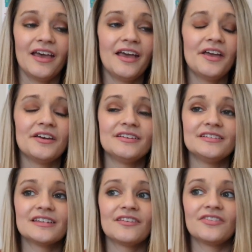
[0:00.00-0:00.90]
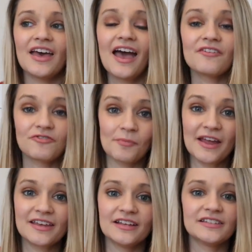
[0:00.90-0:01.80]
And that for
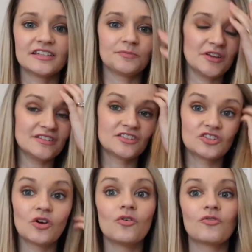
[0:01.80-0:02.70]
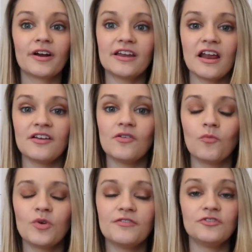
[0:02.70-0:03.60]
my kids has been so great, and
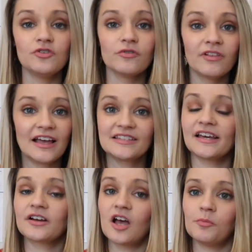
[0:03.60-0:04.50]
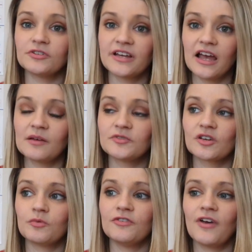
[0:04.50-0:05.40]
we've utilized that a couple times.
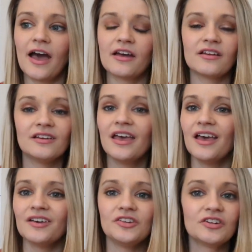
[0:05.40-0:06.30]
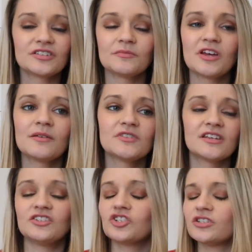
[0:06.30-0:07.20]
Like we've had, you know, sometimes
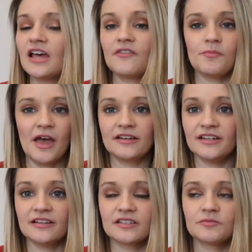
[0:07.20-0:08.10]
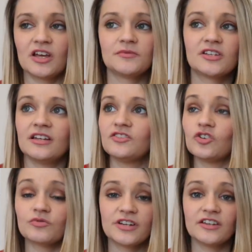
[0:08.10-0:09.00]
kids just have a bad day. Sometimes kids
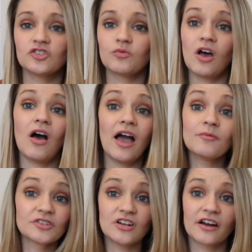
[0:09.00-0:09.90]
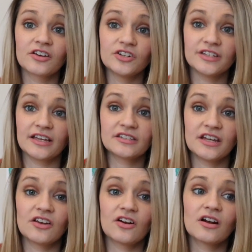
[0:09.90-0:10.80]
don't test well. I was not a good test
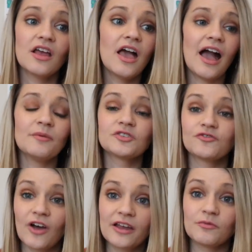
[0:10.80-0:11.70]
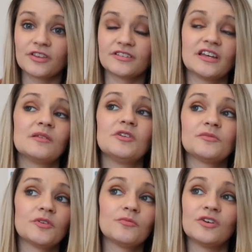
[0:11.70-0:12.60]
taker. I was fine with assignments,
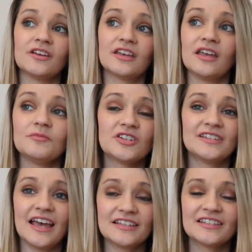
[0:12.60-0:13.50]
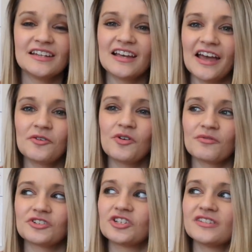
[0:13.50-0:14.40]
but when it came to testing, I don't know,
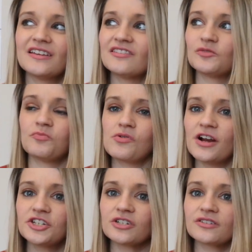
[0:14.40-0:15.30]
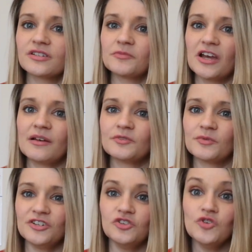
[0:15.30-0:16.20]
there's just like this pressure sometimes
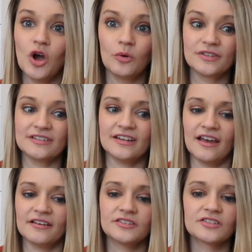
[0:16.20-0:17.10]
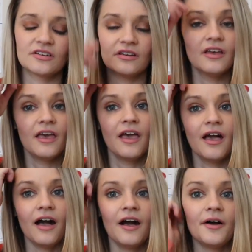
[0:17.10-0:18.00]
when you know it's a test,
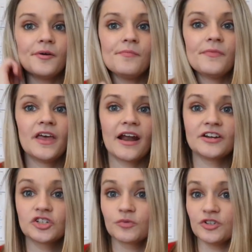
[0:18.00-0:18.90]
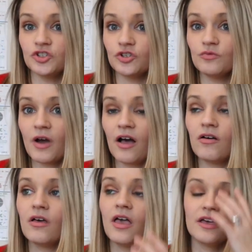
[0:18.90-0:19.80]
and I just wouldn't do
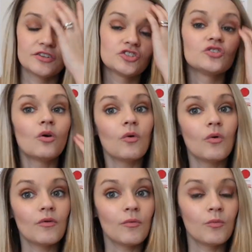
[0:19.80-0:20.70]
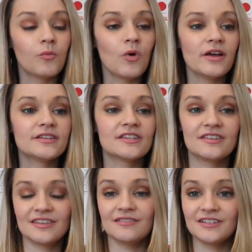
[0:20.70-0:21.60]
well. So what
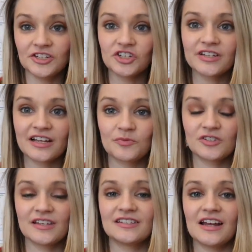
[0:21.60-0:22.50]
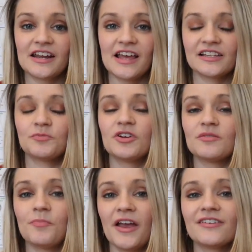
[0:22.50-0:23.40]
teaching textbooks has done, it has put
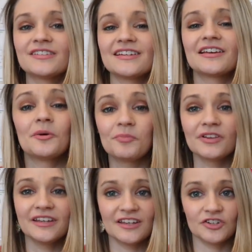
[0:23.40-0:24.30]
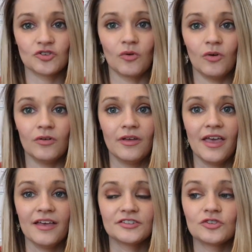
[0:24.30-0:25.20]
parents in complete control.
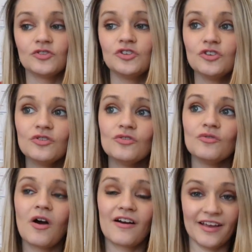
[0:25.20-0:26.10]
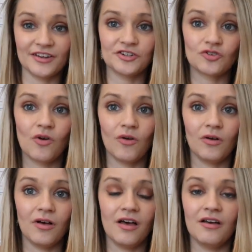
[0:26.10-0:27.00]
So you are in
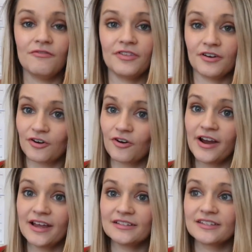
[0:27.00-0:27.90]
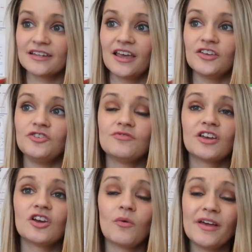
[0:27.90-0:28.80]
control of their grades. You
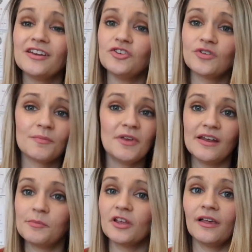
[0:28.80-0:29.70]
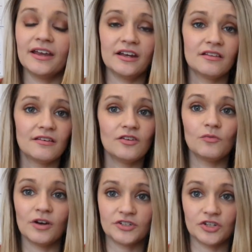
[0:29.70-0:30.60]
can go in and you can manipulate anything you
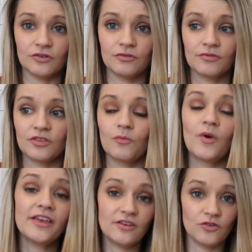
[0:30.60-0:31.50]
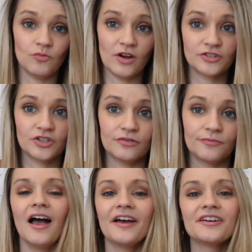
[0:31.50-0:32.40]
want to, the way that you want
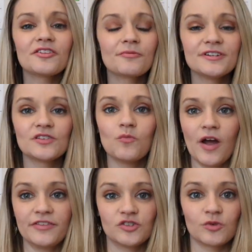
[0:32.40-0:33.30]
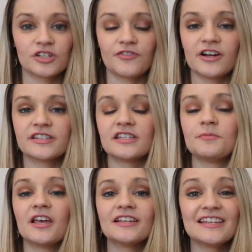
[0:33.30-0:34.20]
to. Another reason why this works for us is
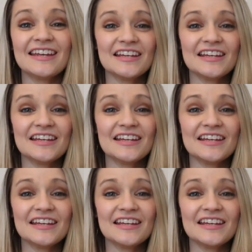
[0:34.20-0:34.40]
because it